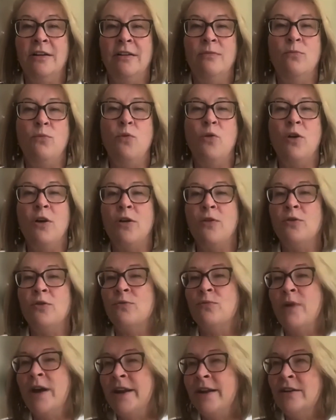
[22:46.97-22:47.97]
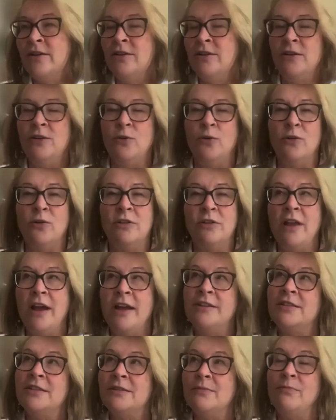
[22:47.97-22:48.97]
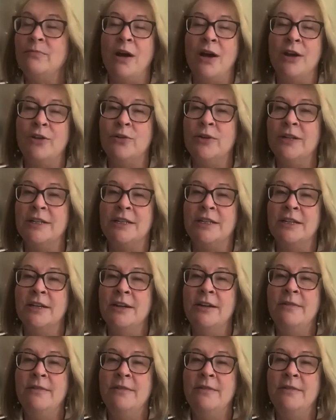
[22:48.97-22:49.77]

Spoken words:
more radical or less moderate